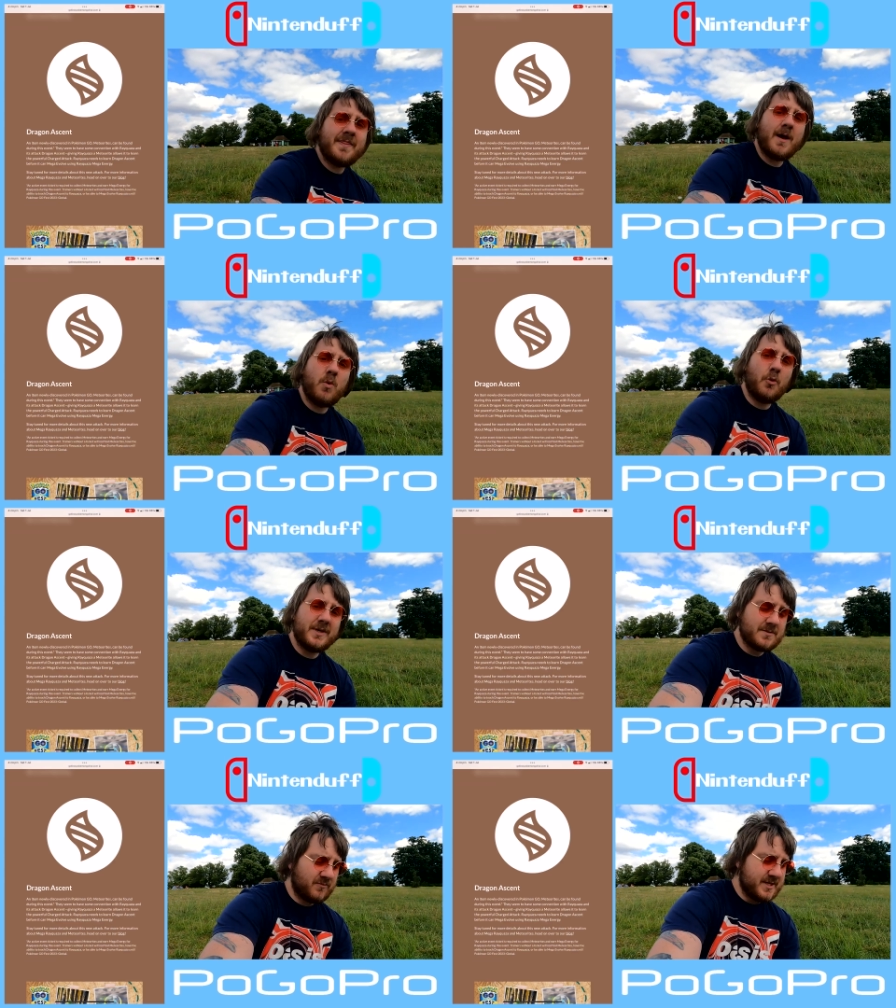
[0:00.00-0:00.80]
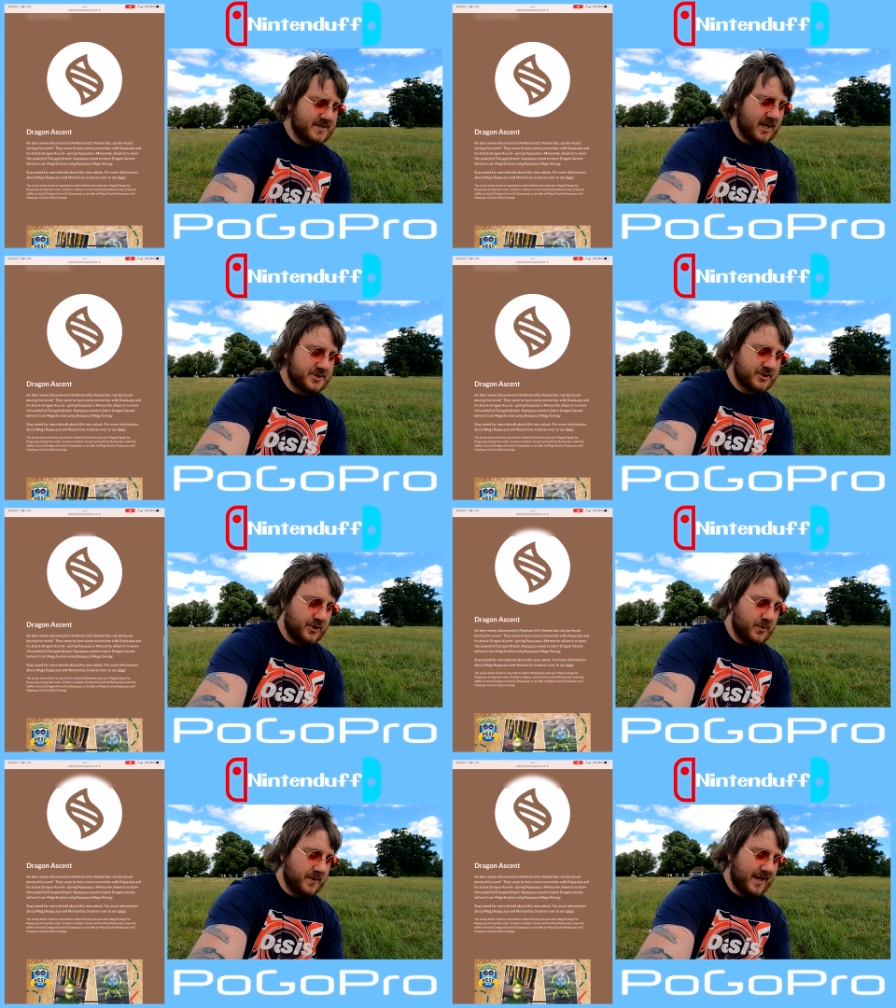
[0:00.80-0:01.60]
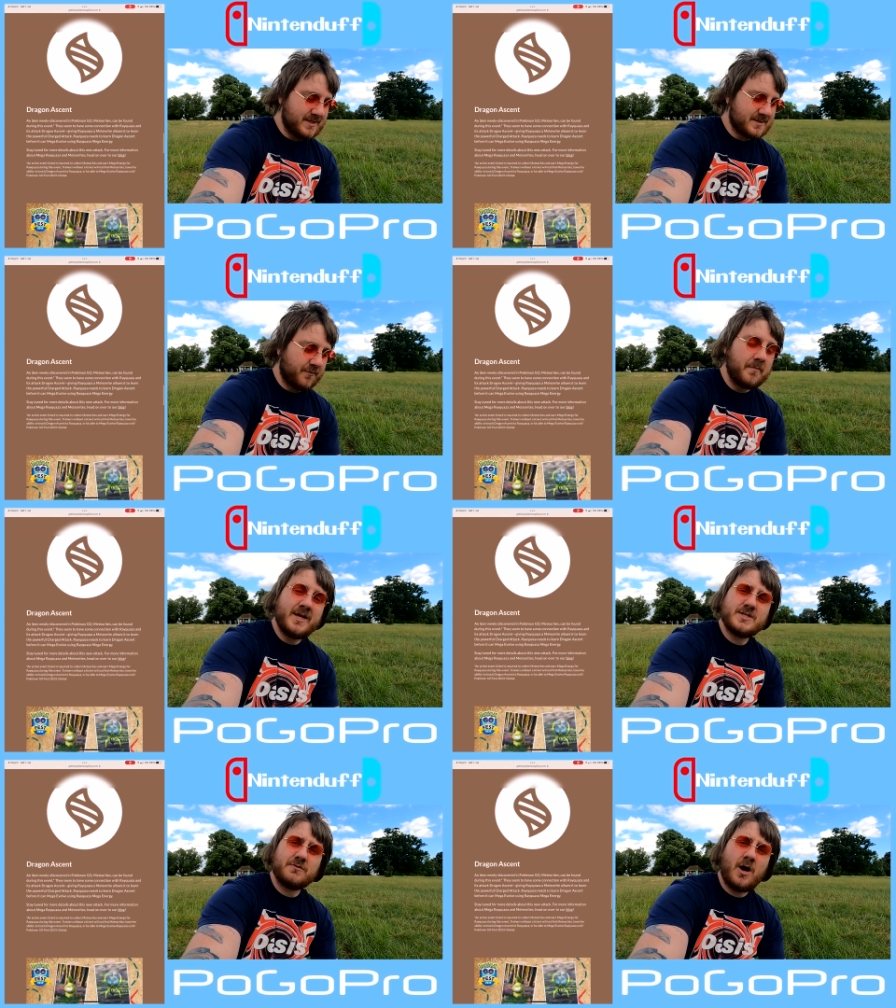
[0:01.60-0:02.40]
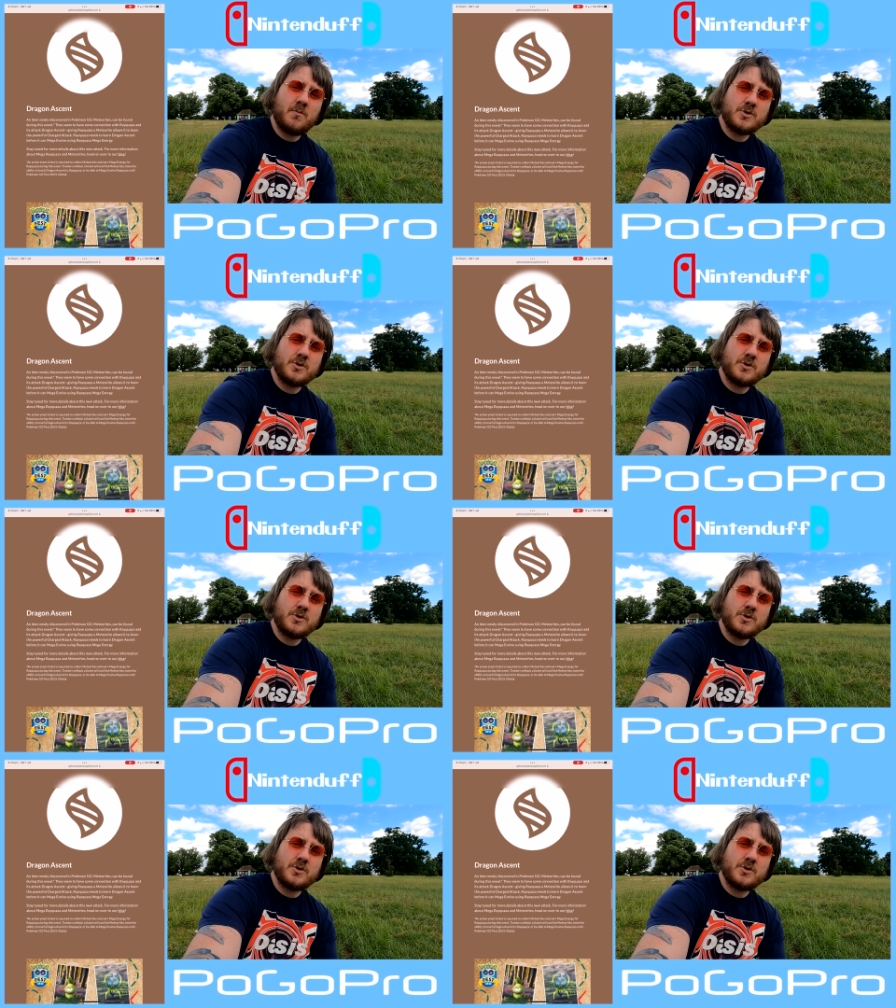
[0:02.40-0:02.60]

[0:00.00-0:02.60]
And there will be some research to get yourself a Meteorite,